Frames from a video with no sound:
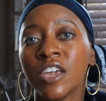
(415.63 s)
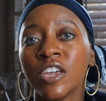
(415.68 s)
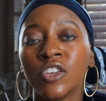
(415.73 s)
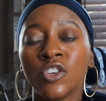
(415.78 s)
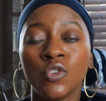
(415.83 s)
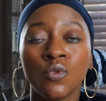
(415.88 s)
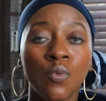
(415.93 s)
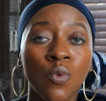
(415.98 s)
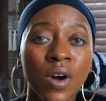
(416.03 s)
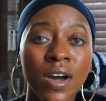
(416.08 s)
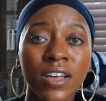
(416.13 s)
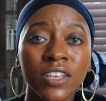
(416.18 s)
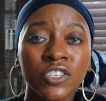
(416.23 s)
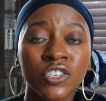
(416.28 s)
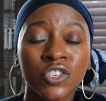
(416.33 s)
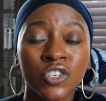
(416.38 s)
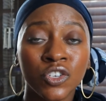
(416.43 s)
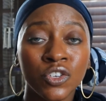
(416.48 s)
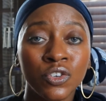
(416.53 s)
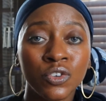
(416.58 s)
You want
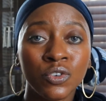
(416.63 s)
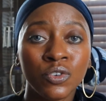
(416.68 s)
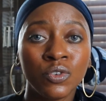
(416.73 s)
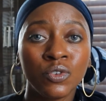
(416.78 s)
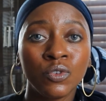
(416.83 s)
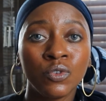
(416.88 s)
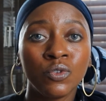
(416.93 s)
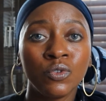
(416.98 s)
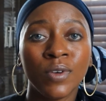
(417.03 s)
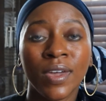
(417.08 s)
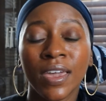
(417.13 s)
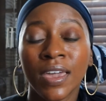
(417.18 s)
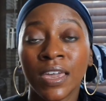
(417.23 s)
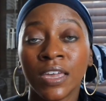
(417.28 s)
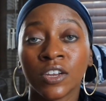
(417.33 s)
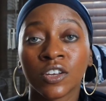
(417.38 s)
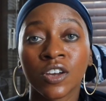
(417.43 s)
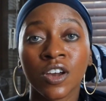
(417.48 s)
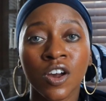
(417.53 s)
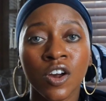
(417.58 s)
to
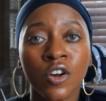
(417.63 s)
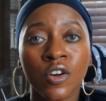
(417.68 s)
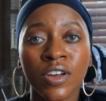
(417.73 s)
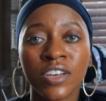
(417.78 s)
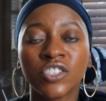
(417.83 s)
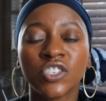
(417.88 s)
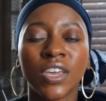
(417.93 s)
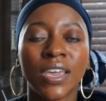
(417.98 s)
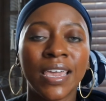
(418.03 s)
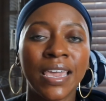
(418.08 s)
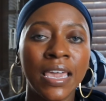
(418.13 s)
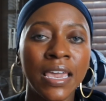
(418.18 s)
encourage